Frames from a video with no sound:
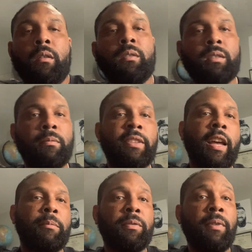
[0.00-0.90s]

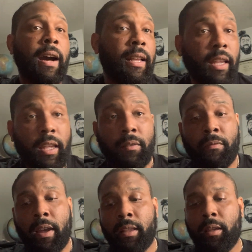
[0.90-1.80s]
sometimes finding and
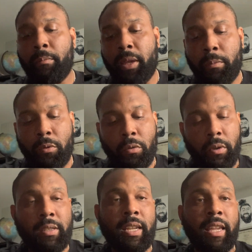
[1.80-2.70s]
finding people who
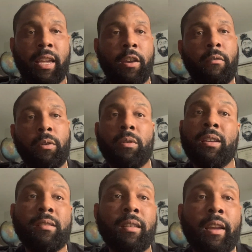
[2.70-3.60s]
can take care of you
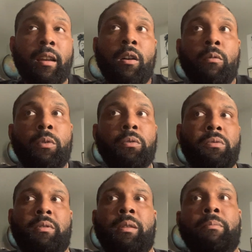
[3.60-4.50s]
is like
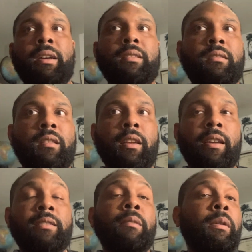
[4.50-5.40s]
almost the best thing.
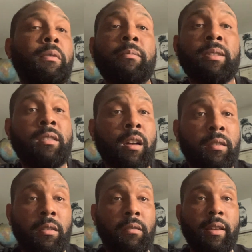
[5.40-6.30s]
And some people have been taught
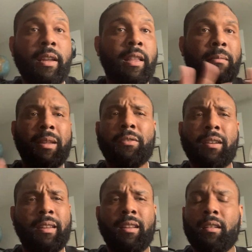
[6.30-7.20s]
to do that. And I'm not
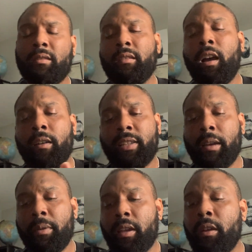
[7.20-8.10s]
trying to get on off
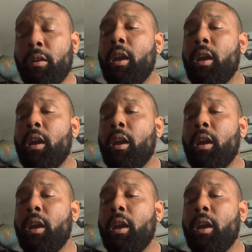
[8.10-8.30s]
topic here,